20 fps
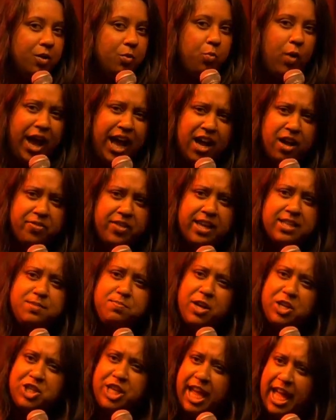Wow, that is
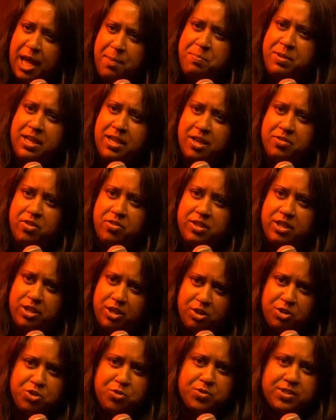much happier than the
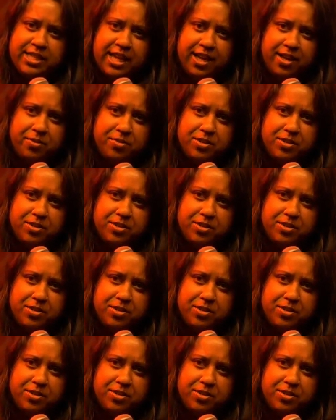usual sound.